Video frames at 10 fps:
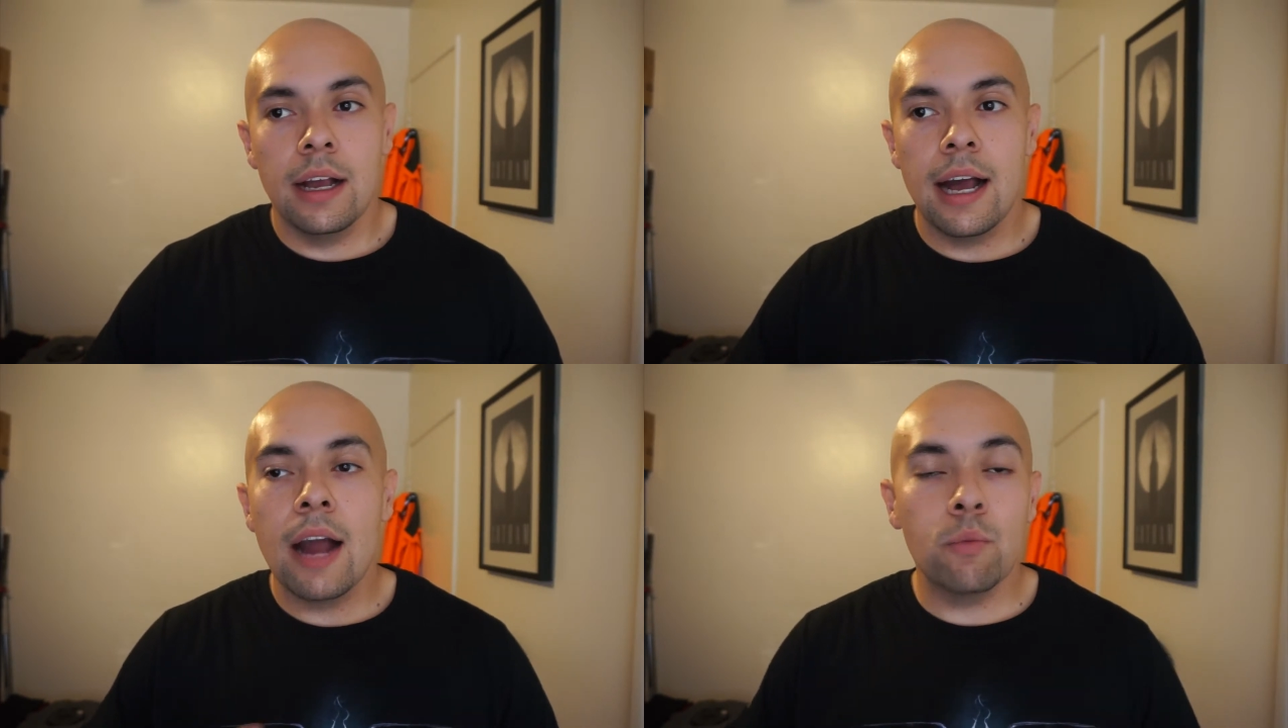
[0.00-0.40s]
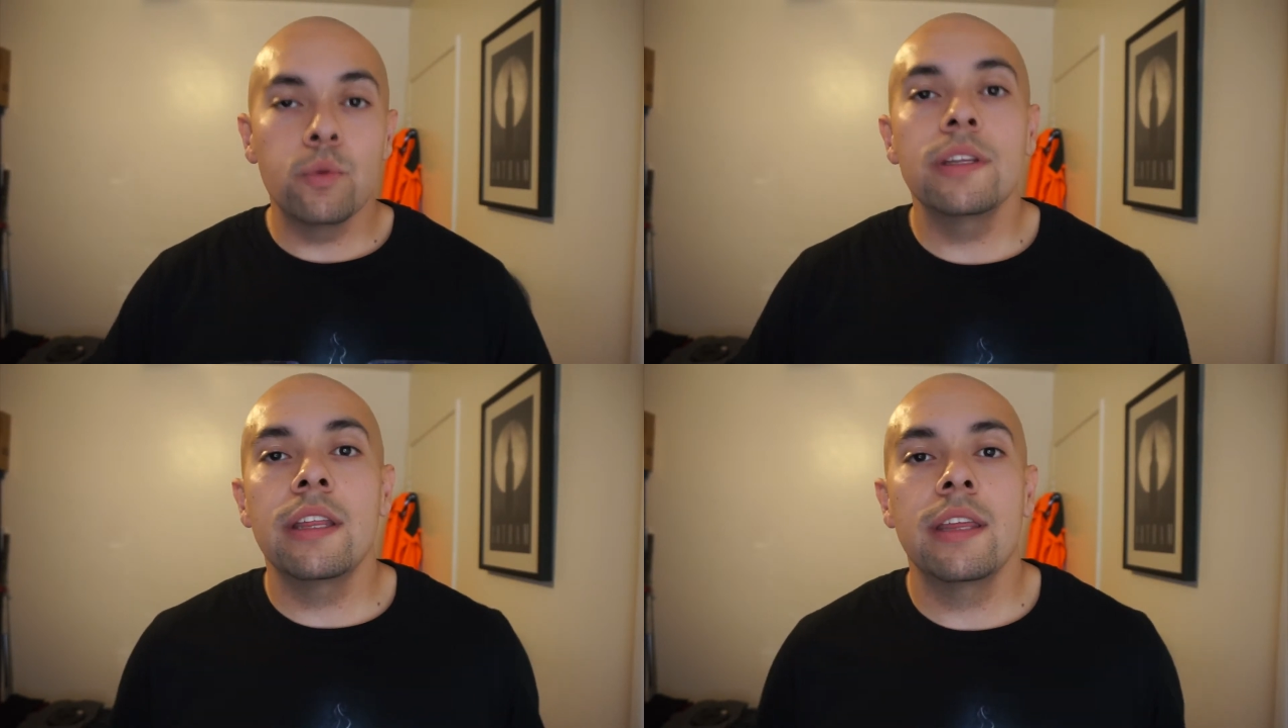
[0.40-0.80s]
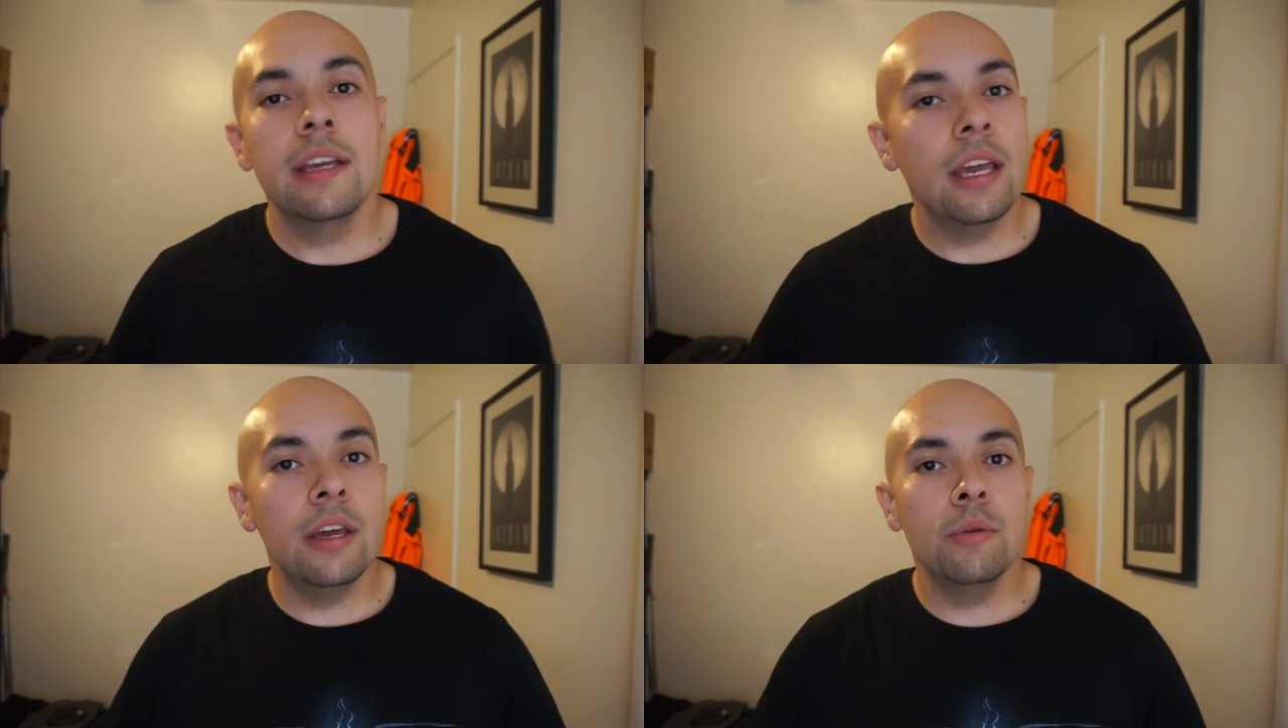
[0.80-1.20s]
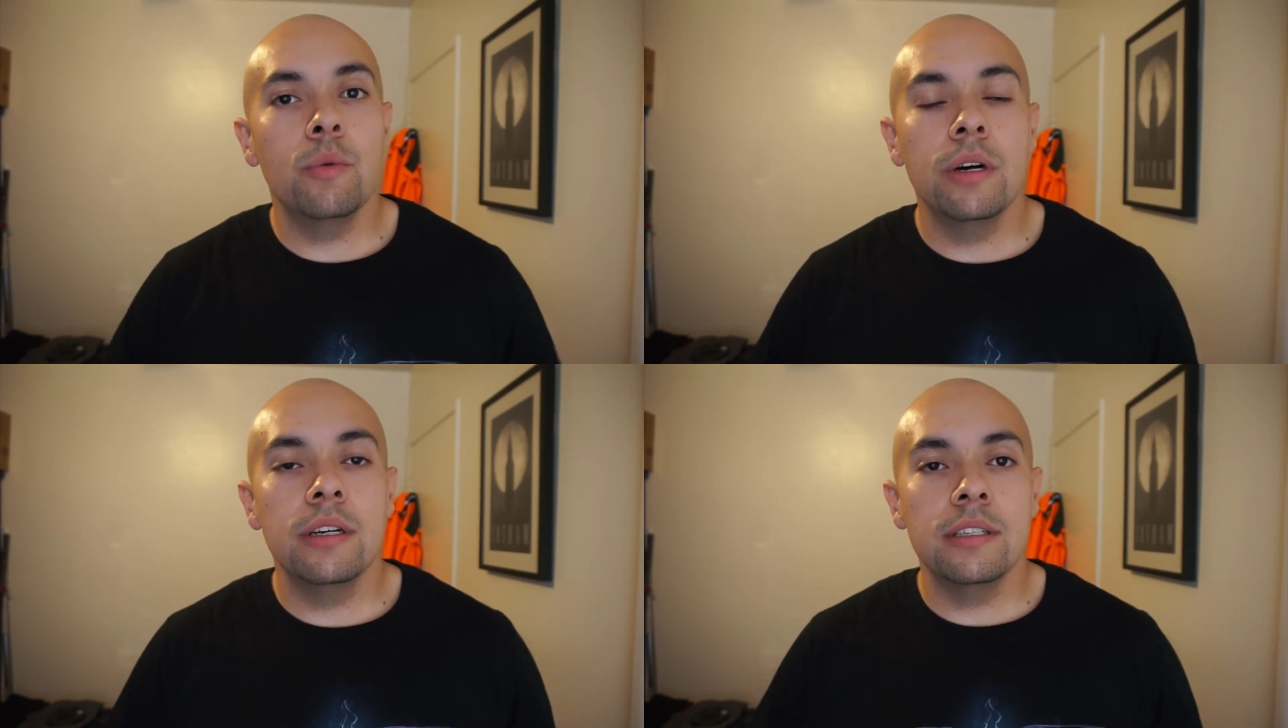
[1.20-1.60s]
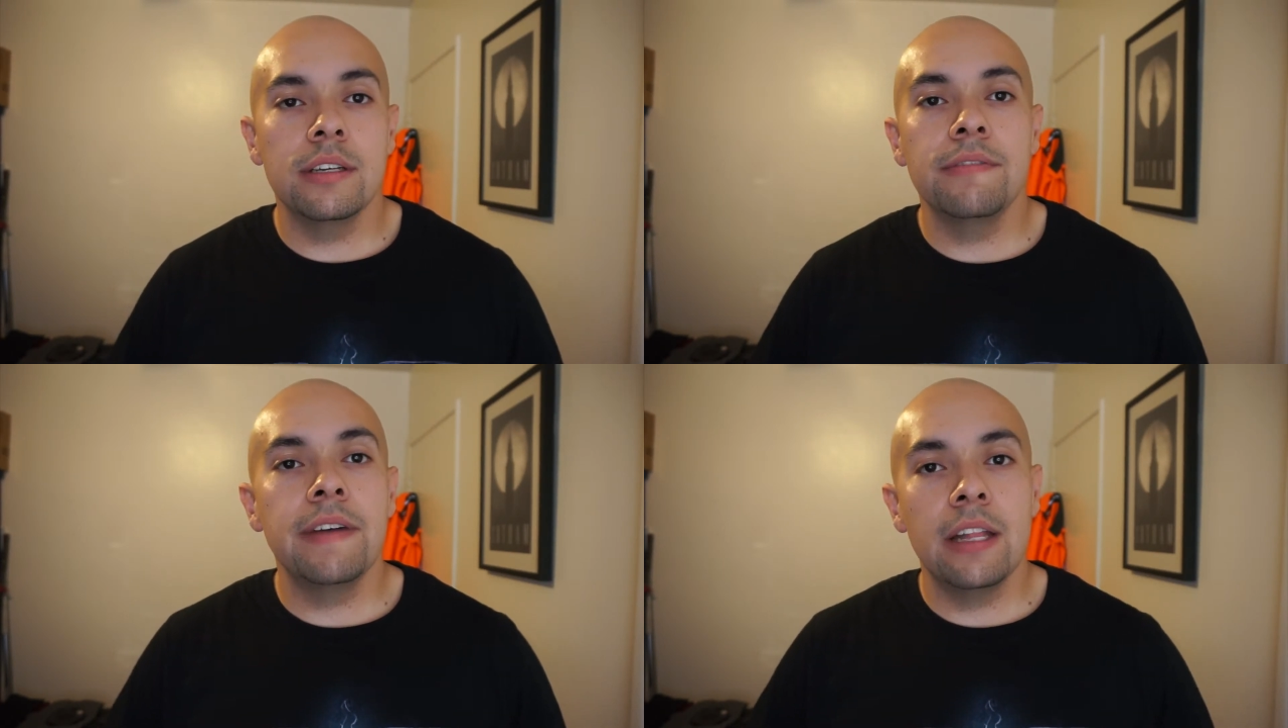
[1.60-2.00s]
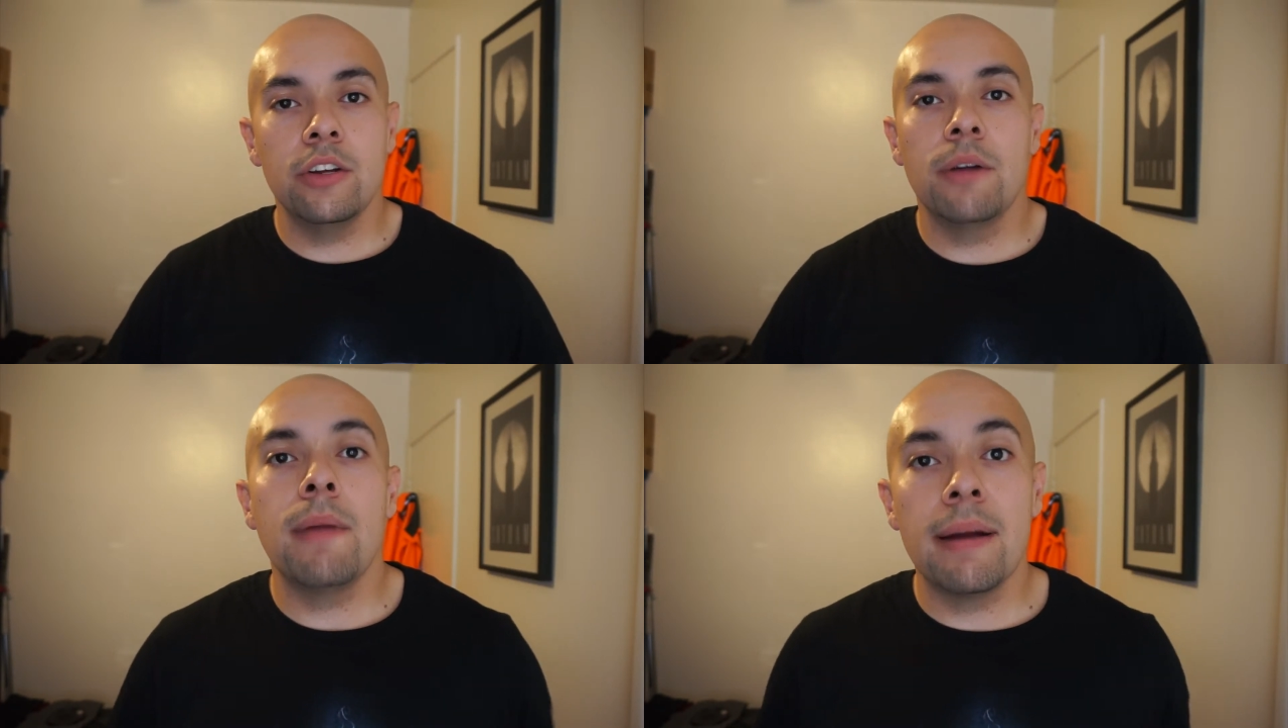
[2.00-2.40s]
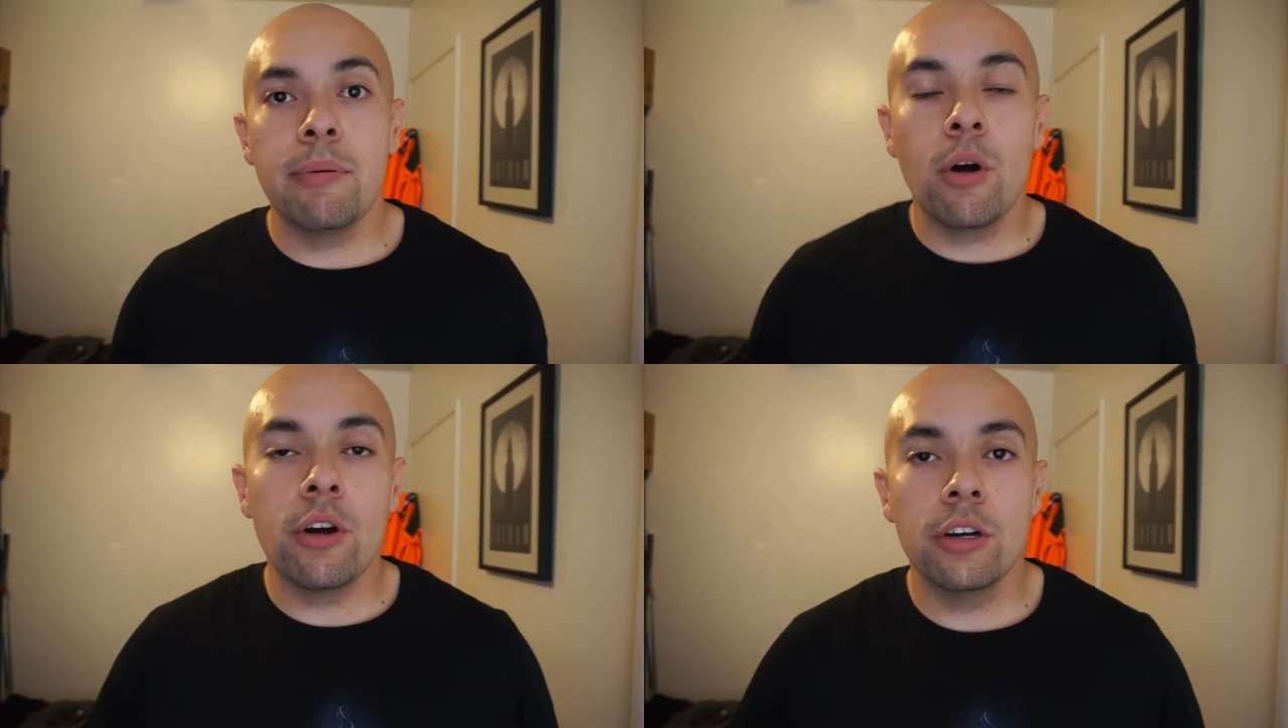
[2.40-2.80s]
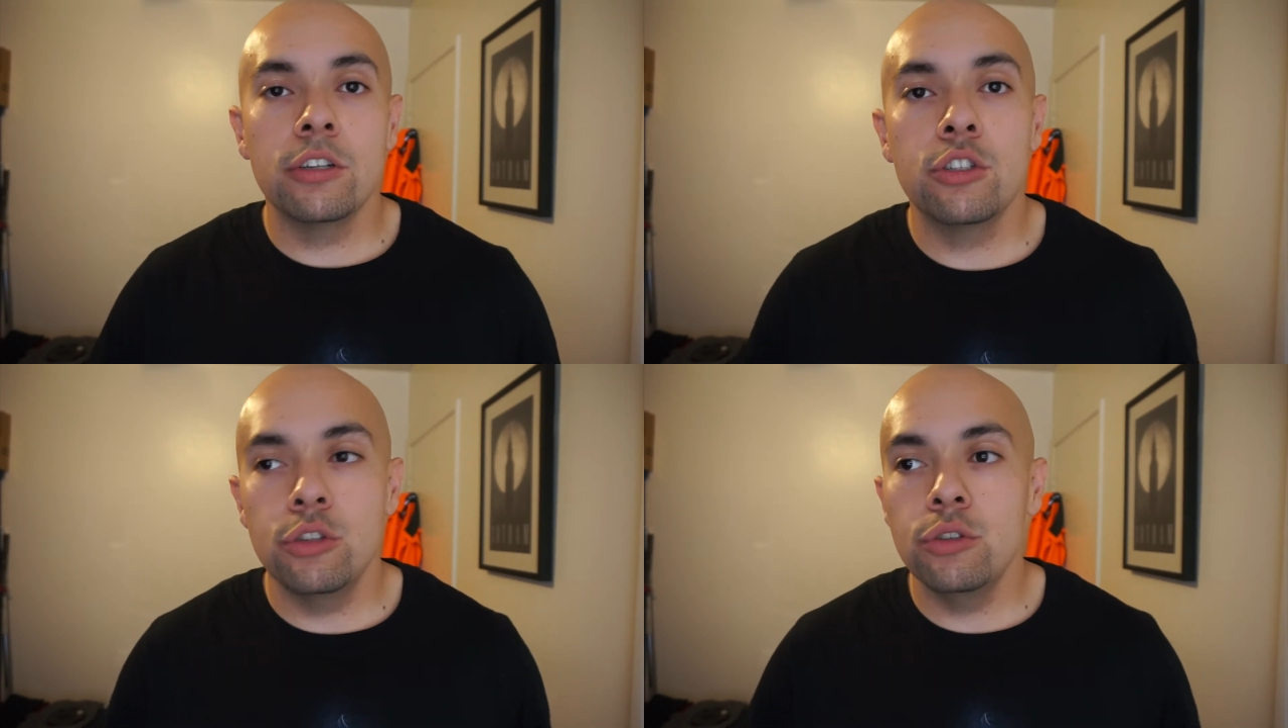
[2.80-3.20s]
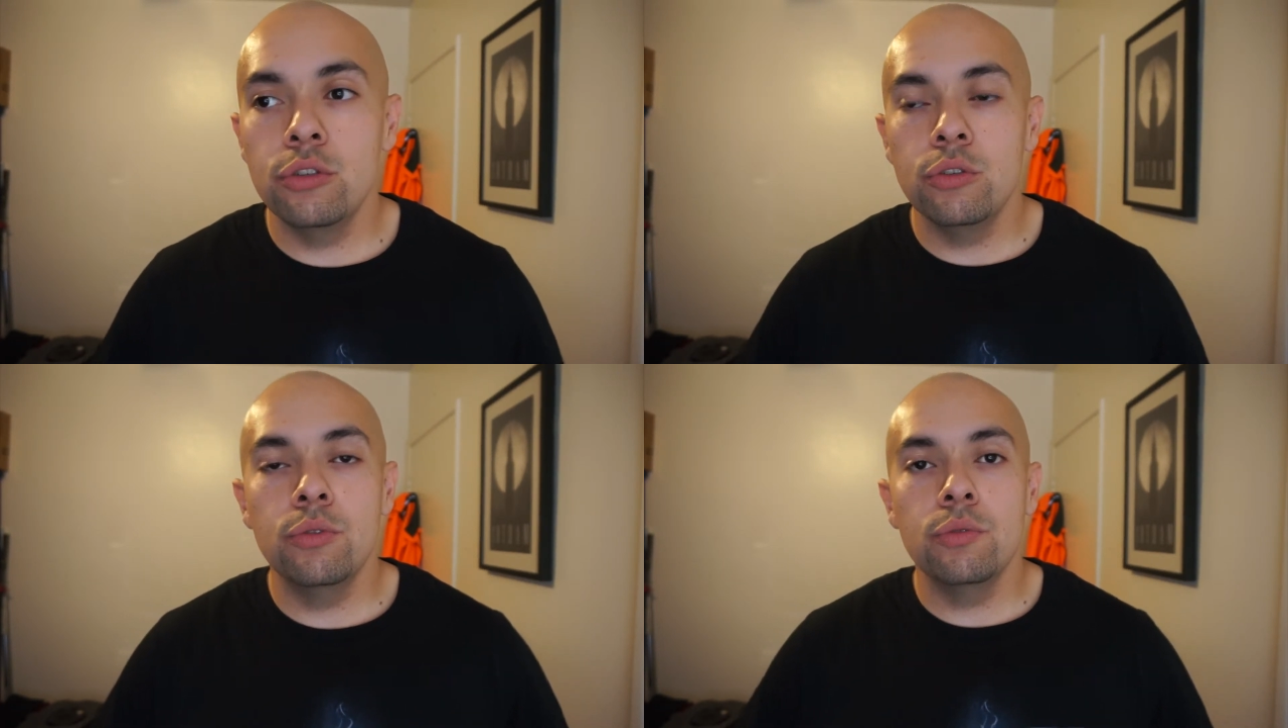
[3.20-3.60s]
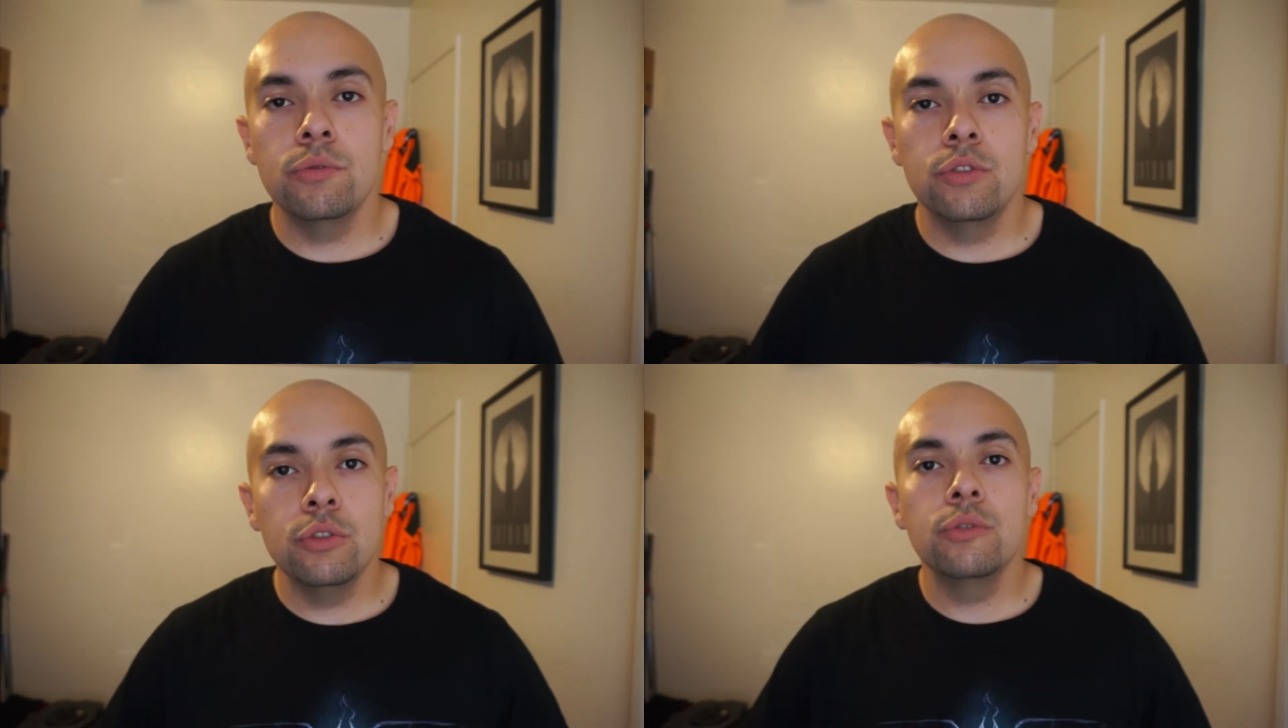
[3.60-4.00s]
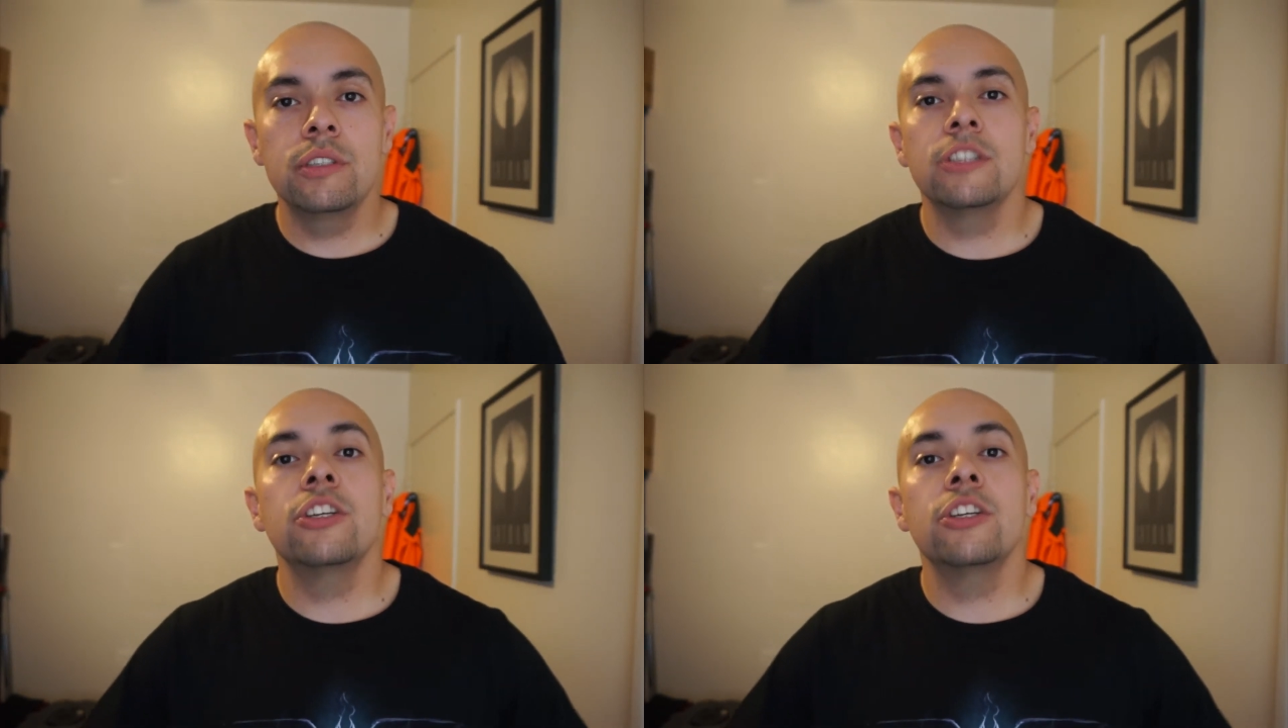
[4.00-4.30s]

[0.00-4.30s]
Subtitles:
I really think it was a failure on my part to do such an